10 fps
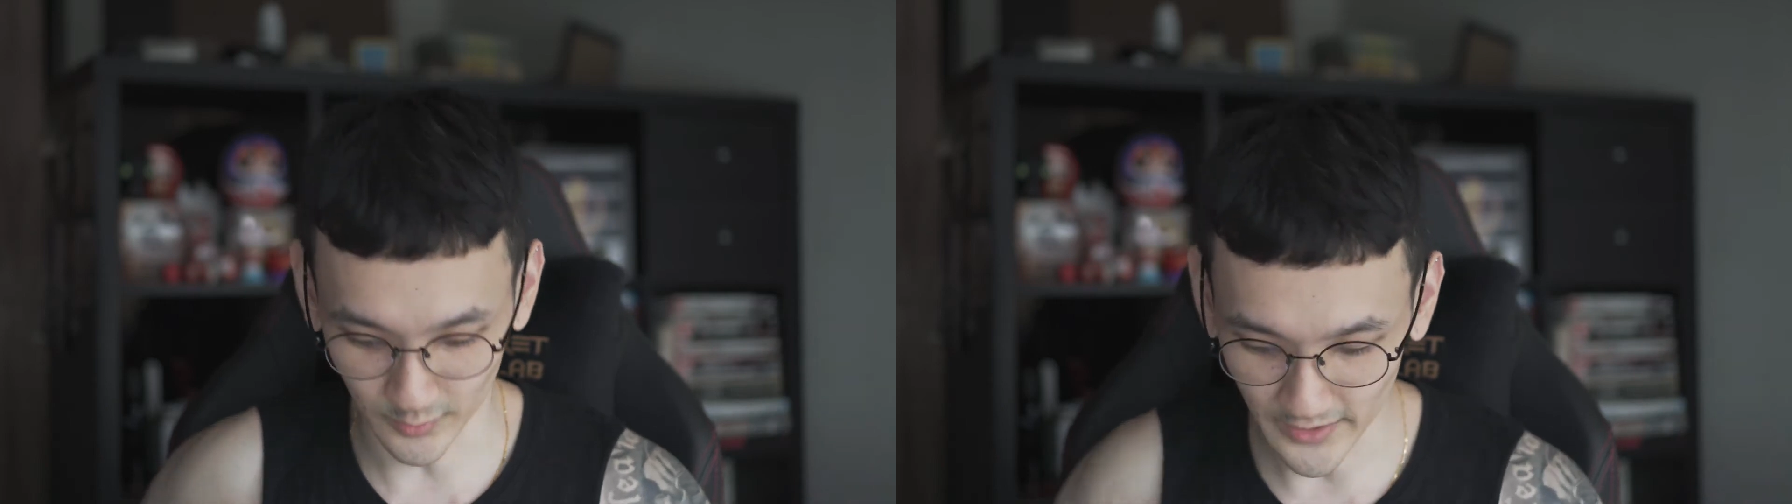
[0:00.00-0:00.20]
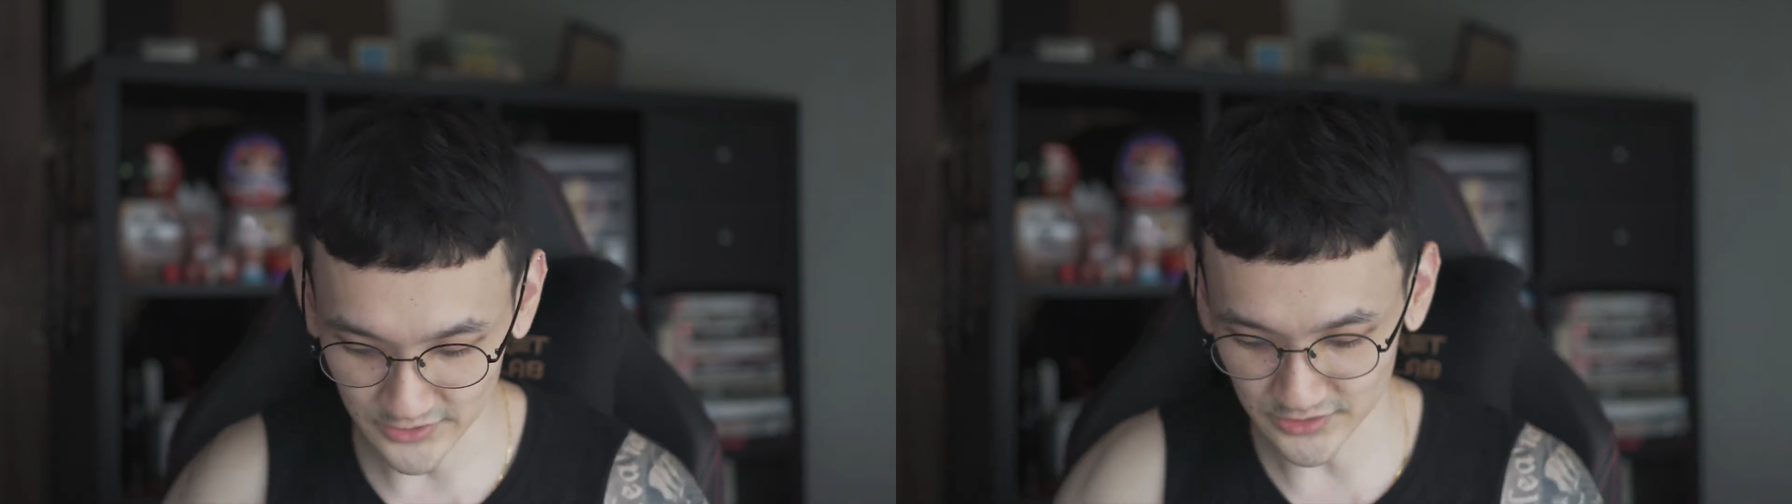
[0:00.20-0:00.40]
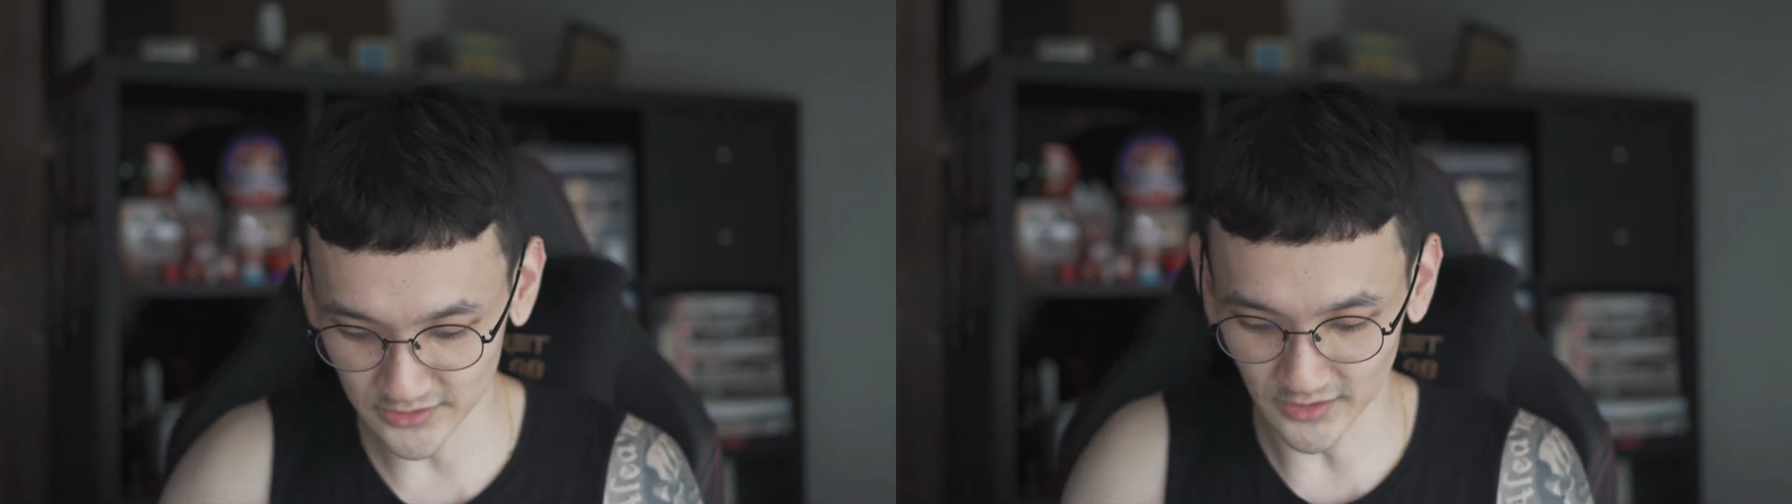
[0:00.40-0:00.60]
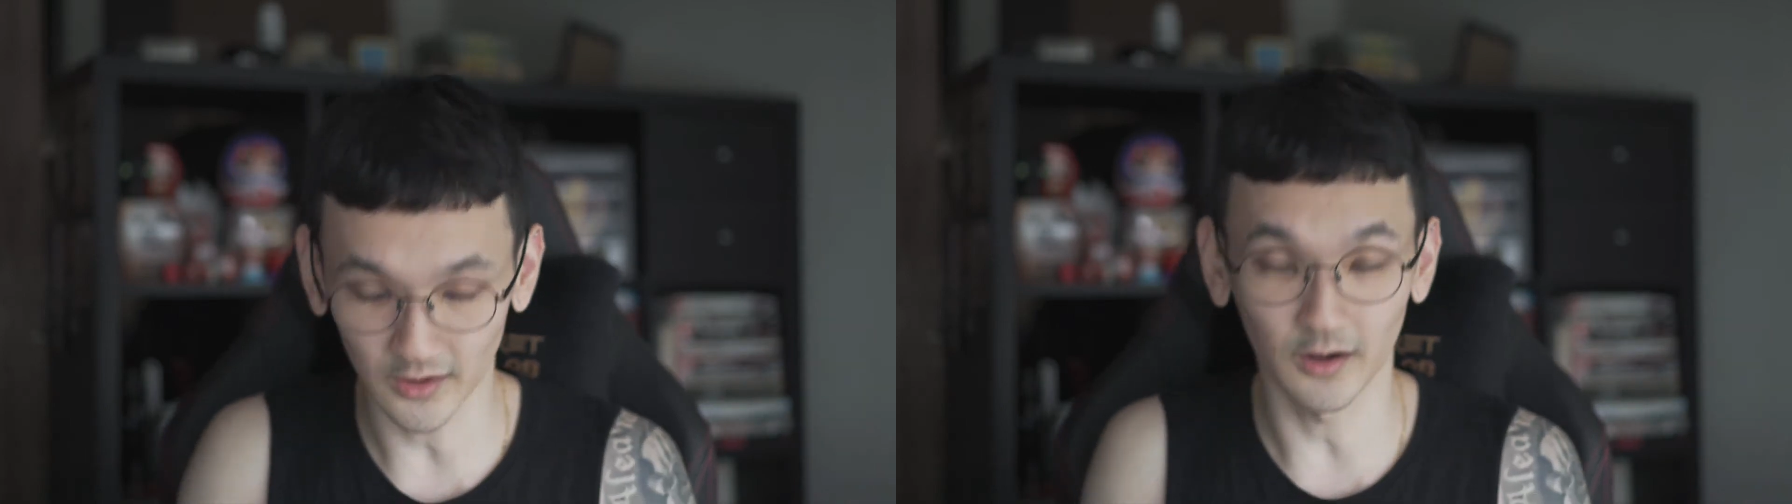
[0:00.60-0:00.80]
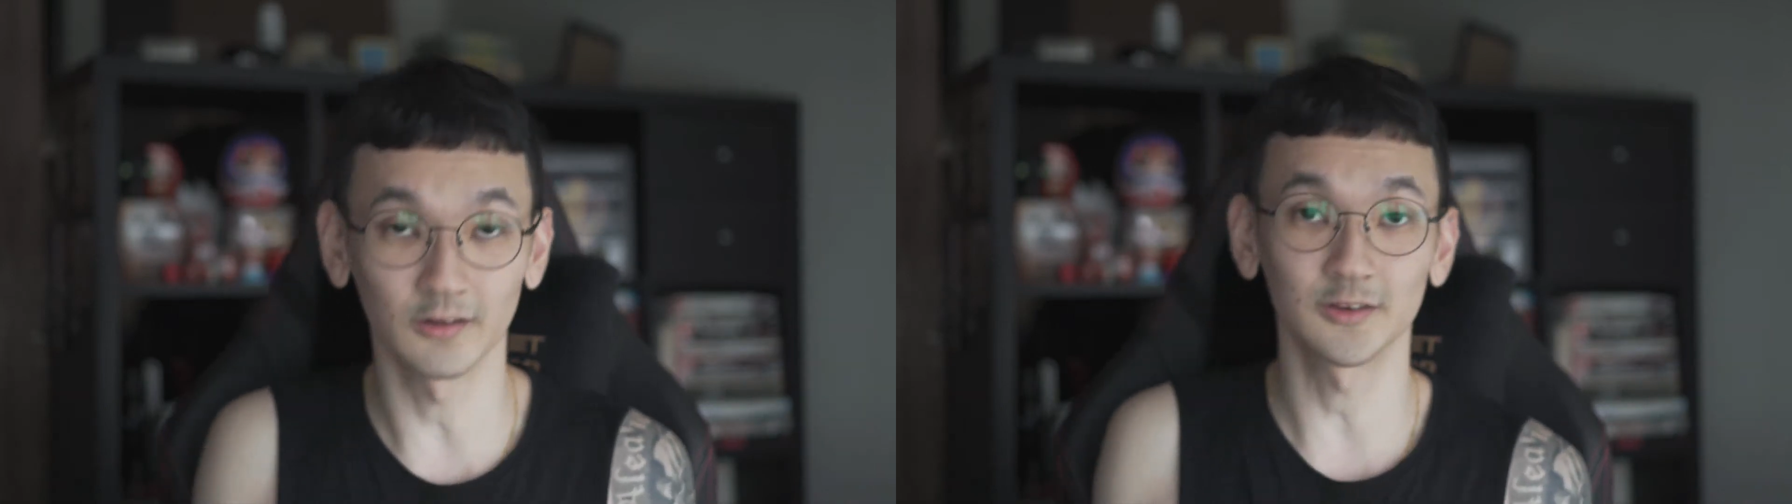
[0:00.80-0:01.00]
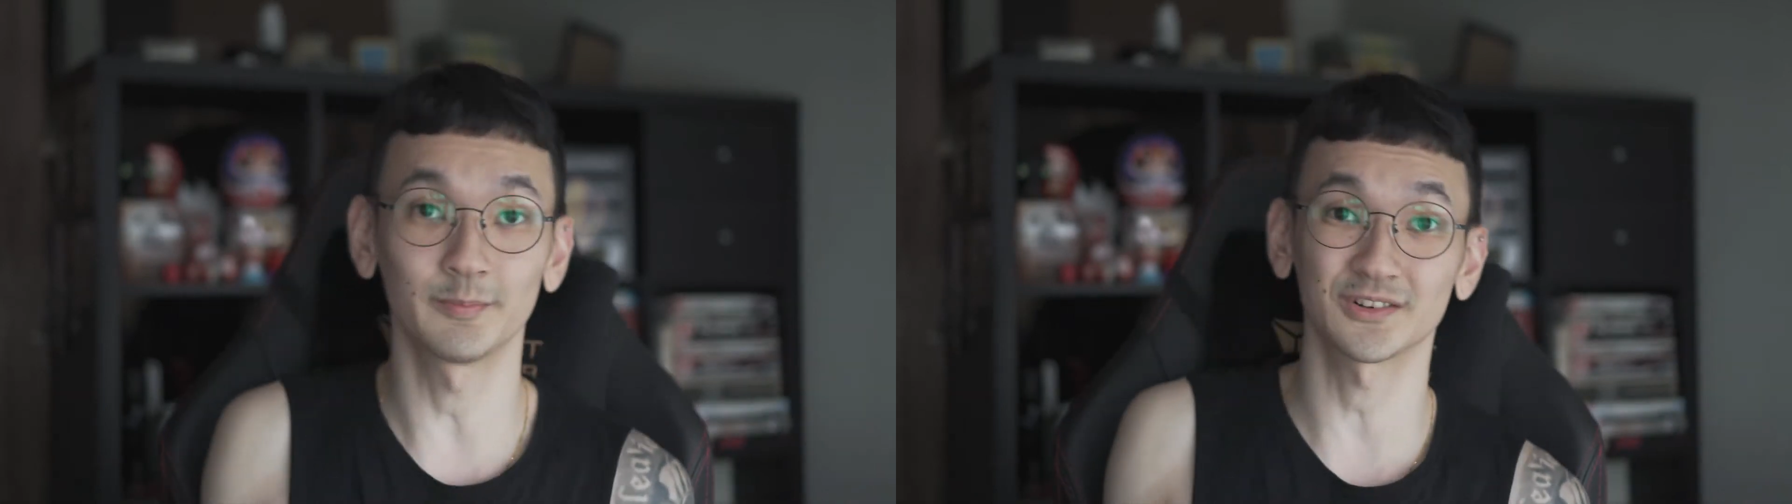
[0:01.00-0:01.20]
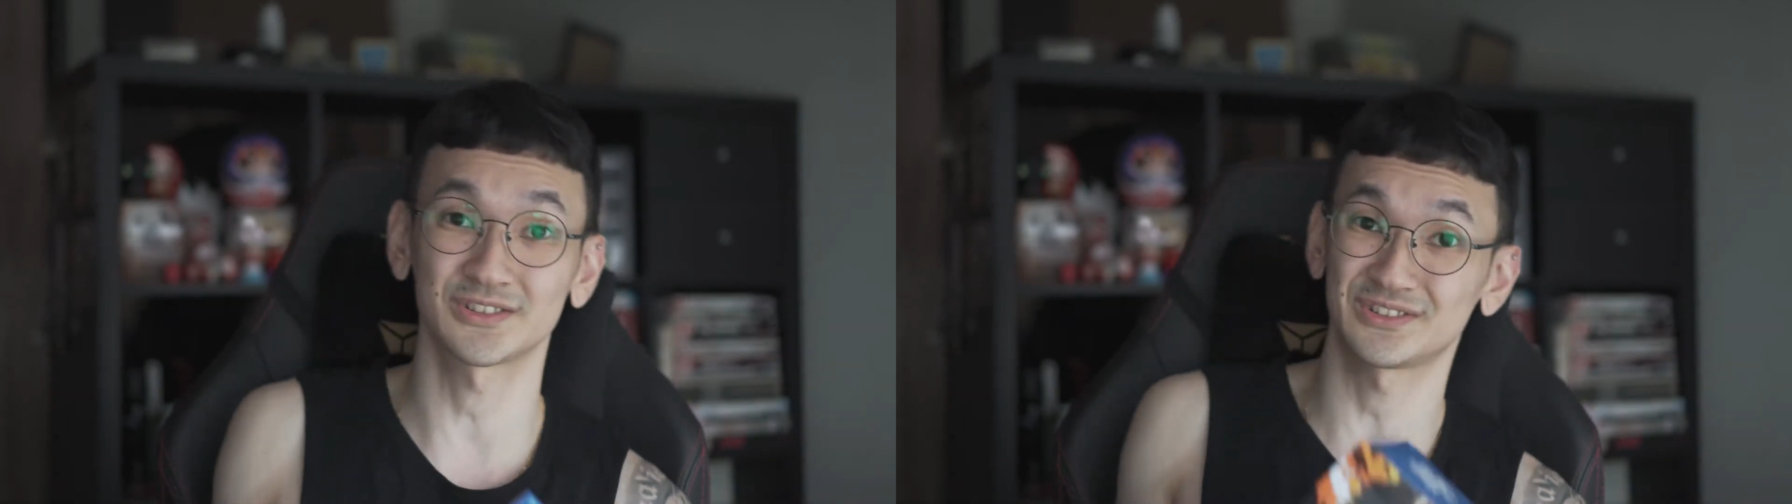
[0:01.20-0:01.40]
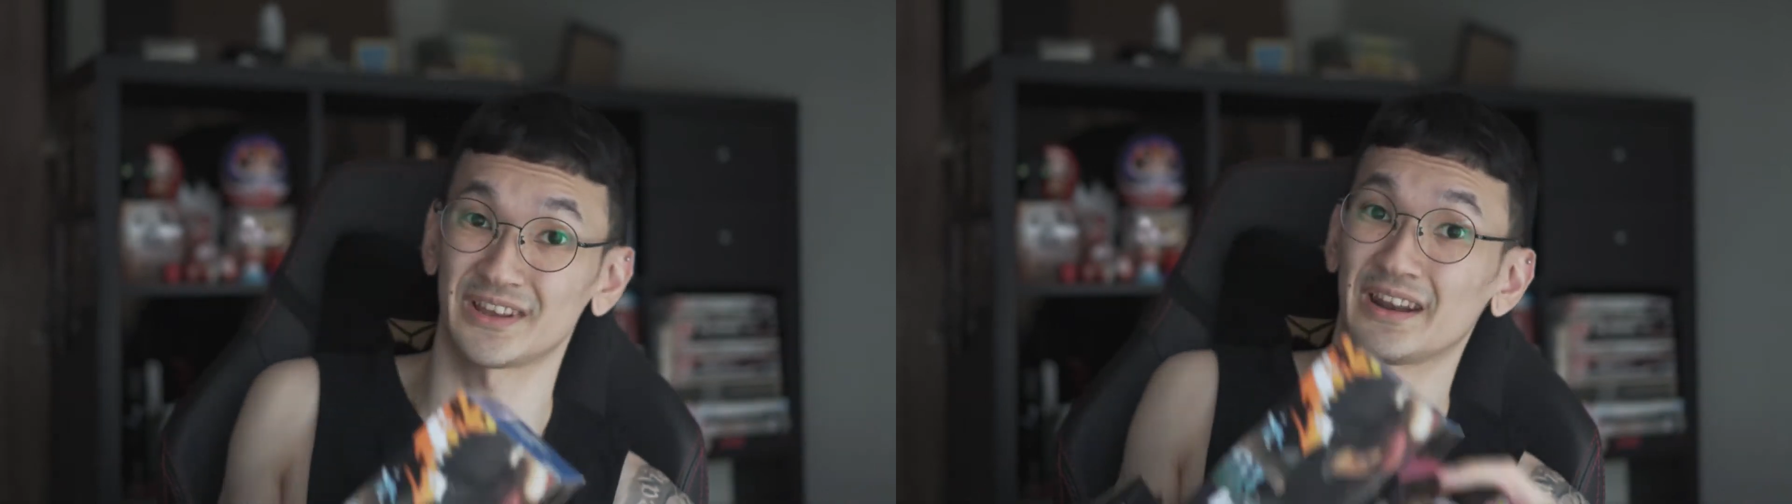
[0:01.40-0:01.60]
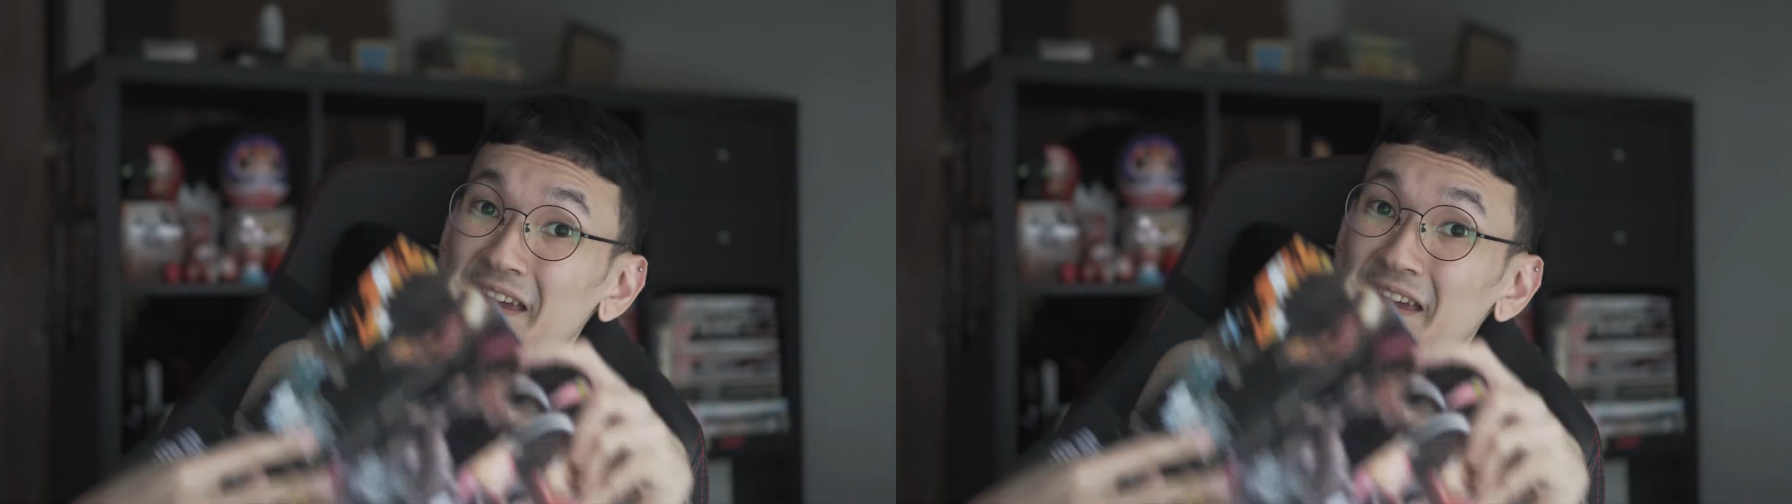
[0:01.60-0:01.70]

imagine all the boxes that